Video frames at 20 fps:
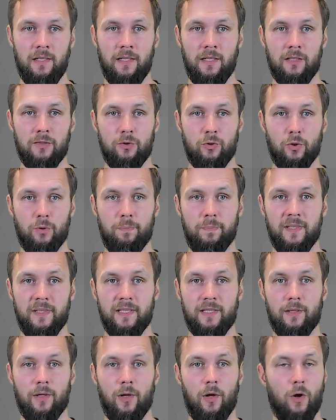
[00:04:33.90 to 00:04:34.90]
Could
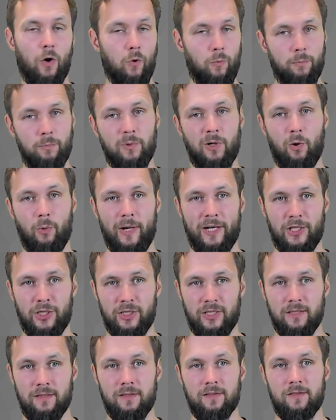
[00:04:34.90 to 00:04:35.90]
be open
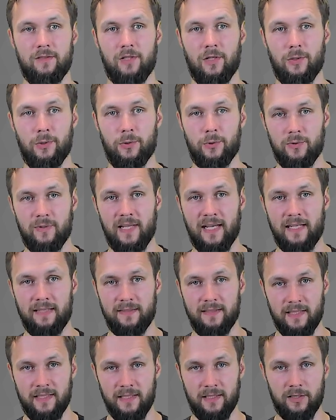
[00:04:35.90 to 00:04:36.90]
questions so that
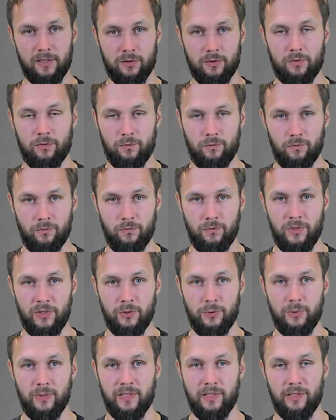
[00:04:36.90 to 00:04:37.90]
the
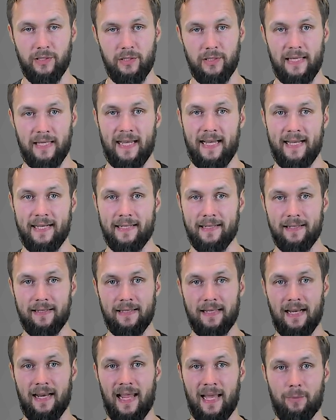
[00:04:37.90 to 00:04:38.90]
interviewee can
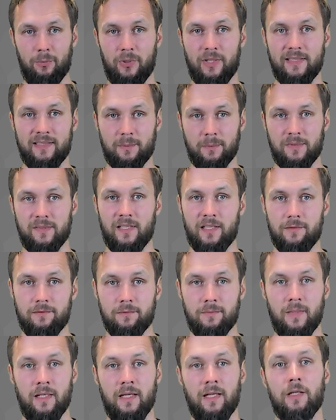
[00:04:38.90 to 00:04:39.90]
elaborate themselves.
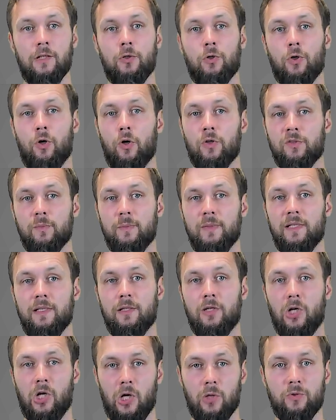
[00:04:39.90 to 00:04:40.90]
Could also be
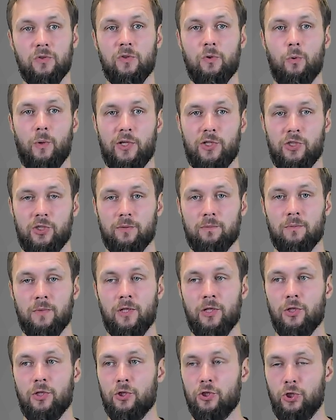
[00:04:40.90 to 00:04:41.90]
closed question.
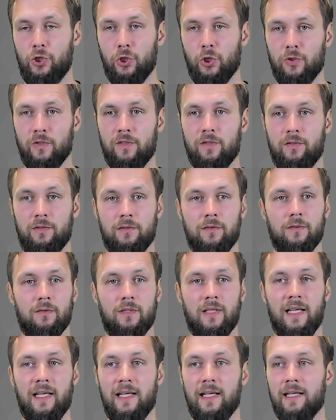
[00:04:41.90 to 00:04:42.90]
Should
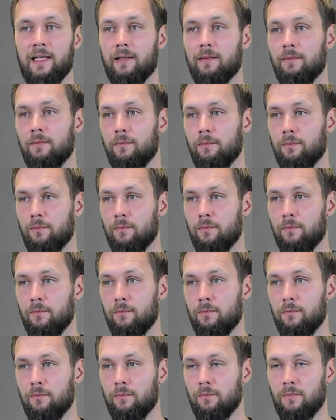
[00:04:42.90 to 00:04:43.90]
the
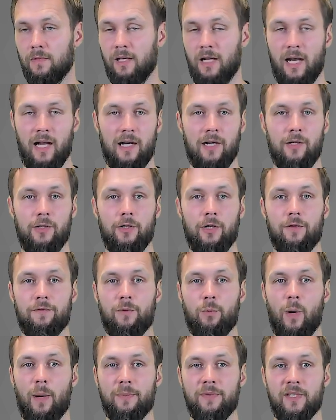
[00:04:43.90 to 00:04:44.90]
color of the
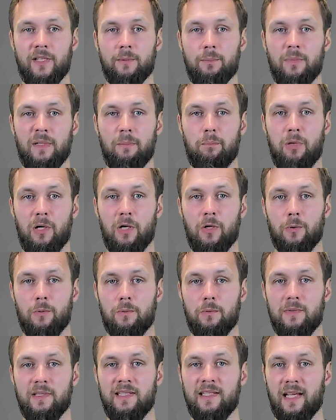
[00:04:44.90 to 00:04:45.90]
website be
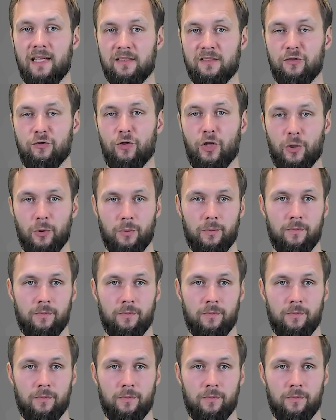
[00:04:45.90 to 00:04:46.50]
blue? Yes, no.